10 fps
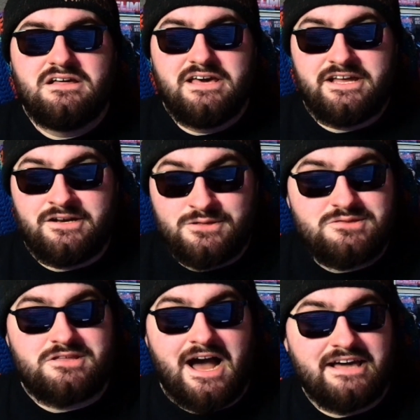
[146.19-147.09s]
in the
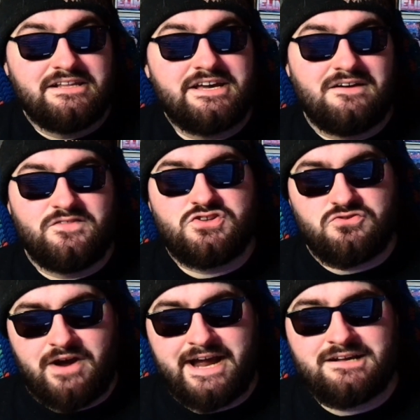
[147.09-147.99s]
styling of the
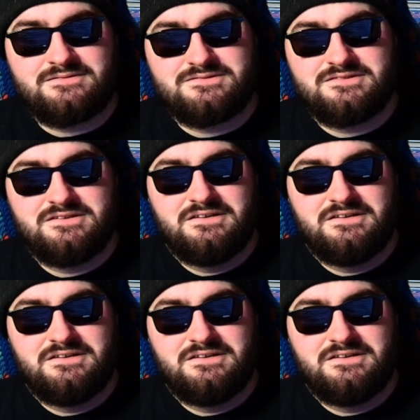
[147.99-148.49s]
tracks.